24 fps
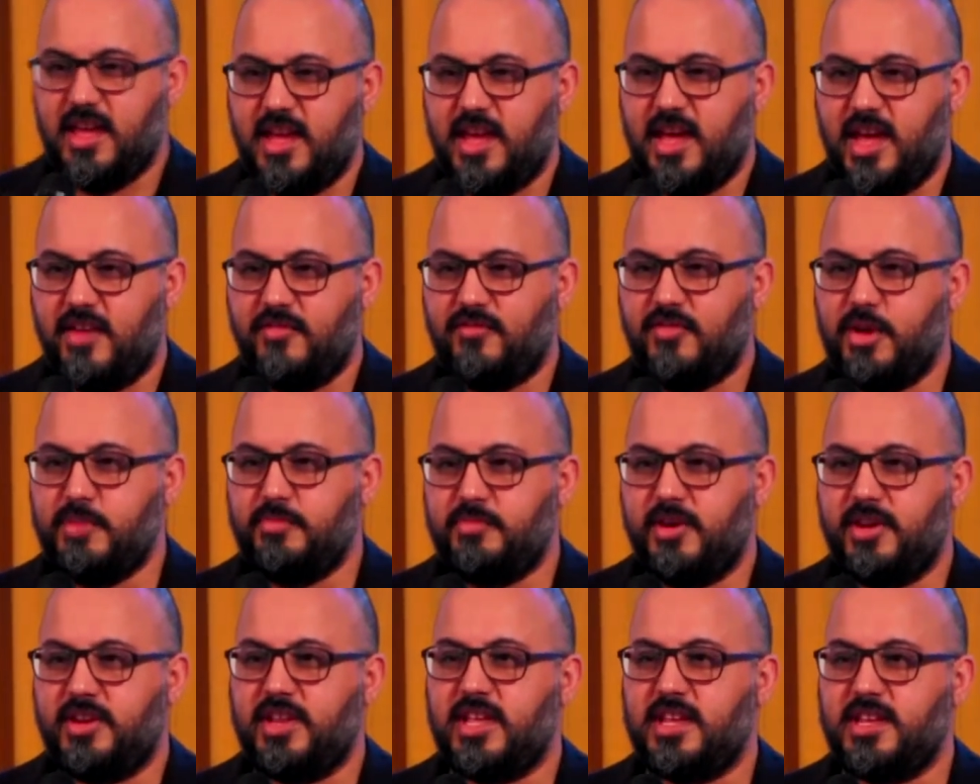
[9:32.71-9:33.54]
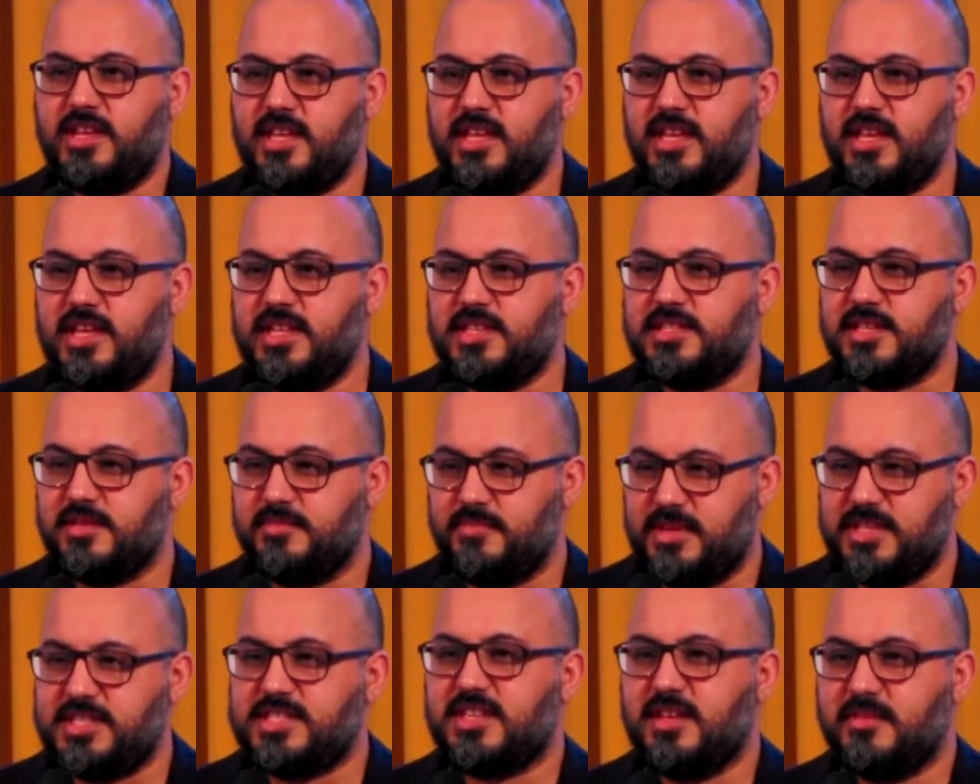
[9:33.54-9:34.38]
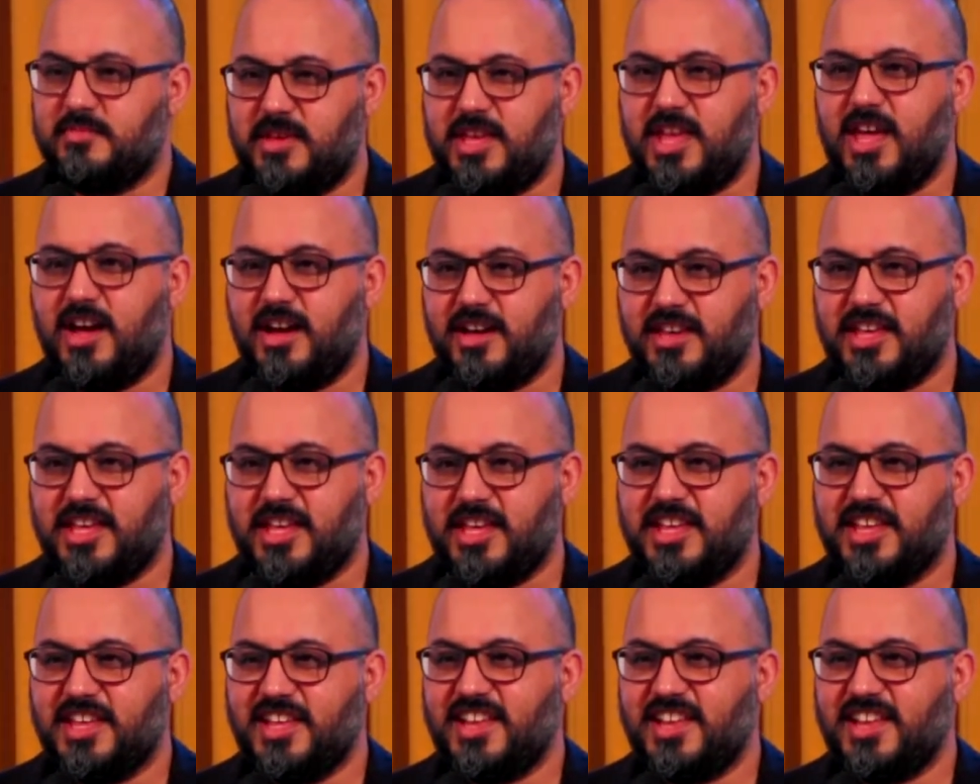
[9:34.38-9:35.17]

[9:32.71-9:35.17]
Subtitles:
everybody needs a Mr. Miyagi.